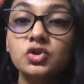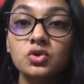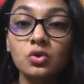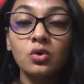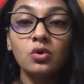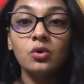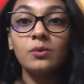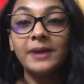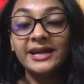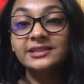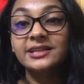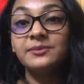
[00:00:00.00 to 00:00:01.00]
So
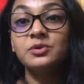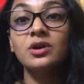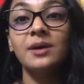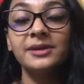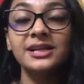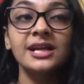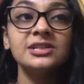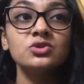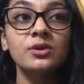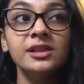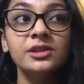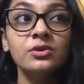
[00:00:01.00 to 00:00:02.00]
by the time you come in class
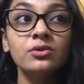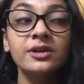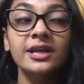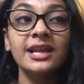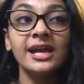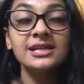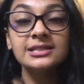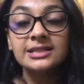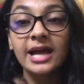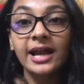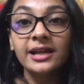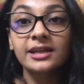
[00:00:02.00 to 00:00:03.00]
12th, you realize
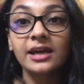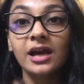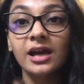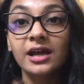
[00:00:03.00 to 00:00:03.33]
that